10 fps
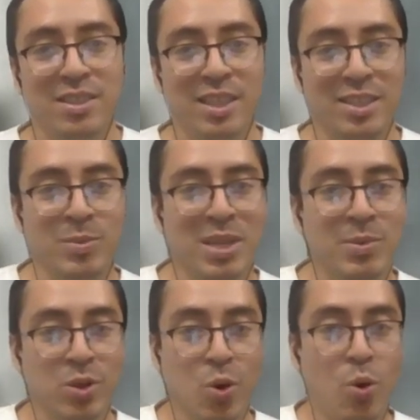Like
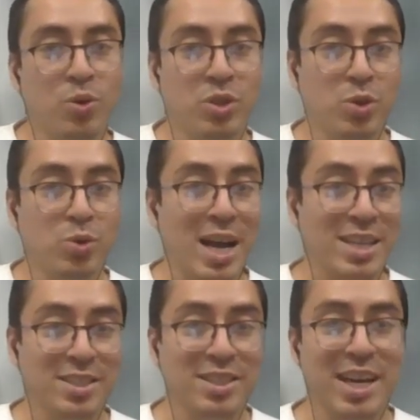sometimes the old you
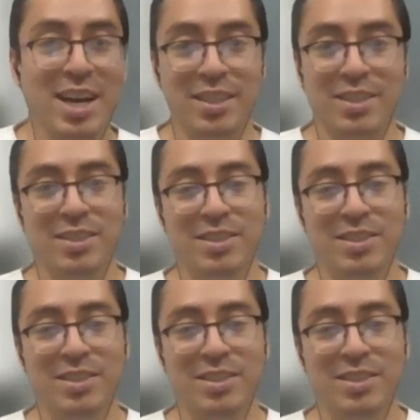has to die